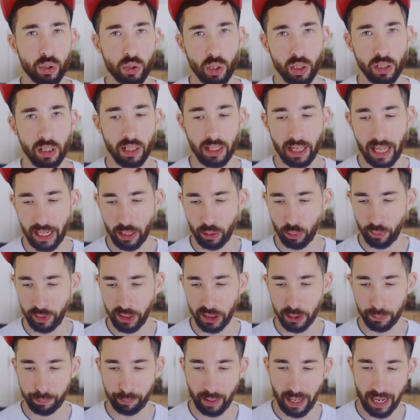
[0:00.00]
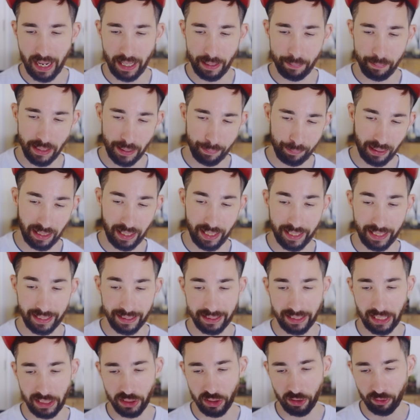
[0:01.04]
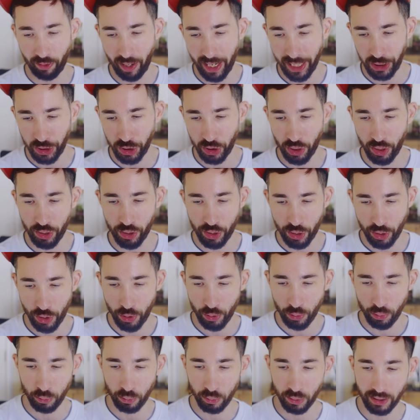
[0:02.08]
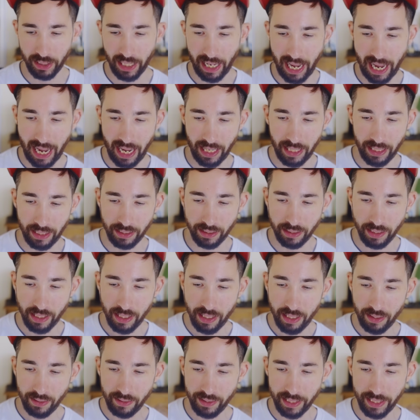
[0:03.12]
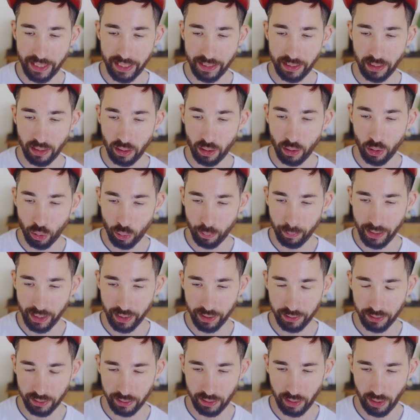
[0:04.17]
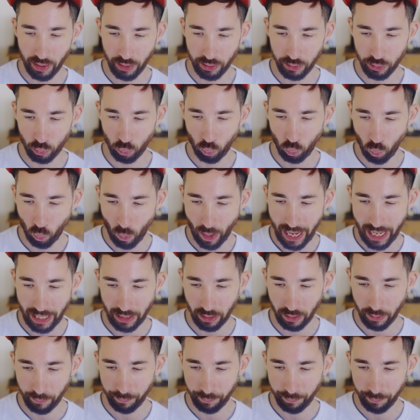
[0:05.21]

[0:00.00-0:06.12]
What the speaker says: color language by manipulating saturation, hues, and the luminance as well.